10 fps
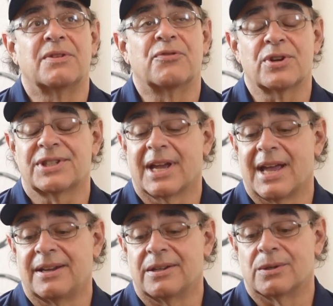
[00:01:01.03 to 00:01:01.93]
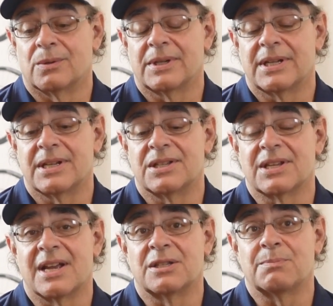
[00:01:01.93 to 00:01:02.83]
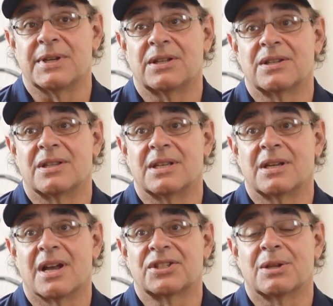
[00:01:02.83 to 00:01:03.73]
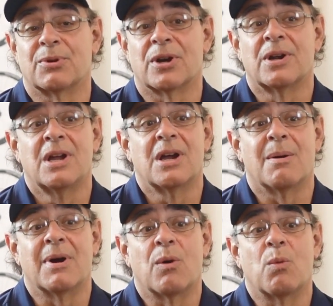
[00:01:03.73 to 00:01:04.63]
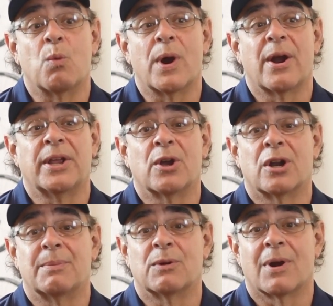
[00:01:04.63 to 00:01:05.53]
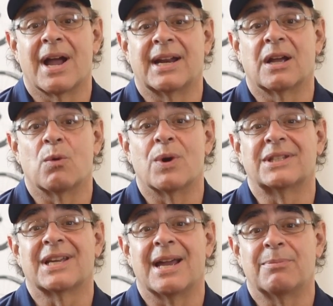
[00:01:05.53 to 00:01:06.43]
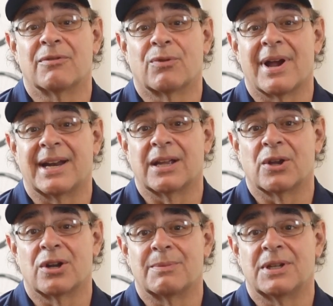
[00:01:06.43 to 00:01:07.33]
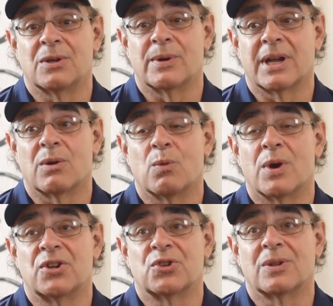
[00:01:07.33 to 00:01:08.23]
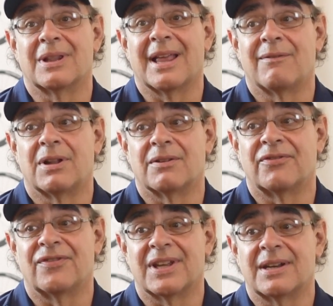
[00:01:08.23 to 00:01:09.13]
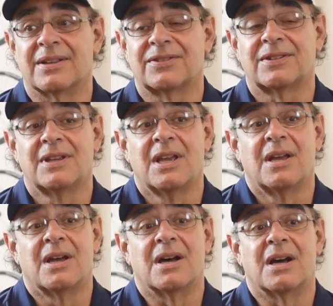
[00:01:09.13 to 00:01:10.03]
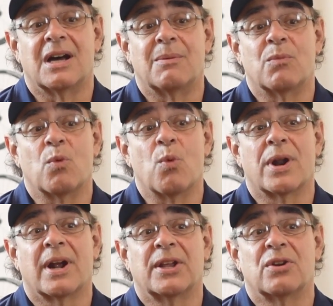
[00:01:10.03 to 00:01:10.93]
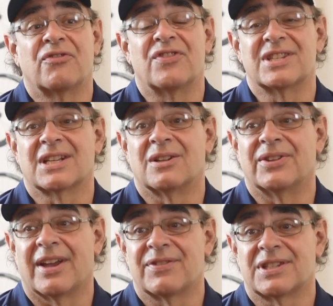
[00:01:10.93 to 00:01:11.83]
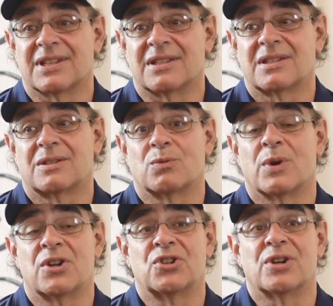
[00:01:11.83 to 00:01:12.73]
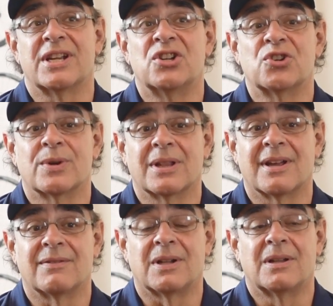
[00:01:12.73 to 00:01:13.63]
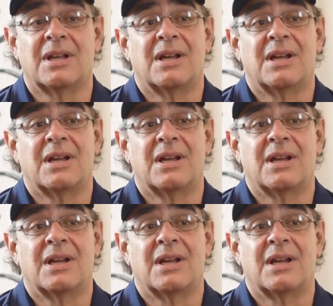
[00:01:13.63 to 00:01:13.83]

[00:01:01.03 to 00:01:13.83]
the first thing I do is I speak to the customer about where you're going to be riding, what type of riding you're going to be doing, what is your level of fitness, what are your physical deficits, what is your injury level.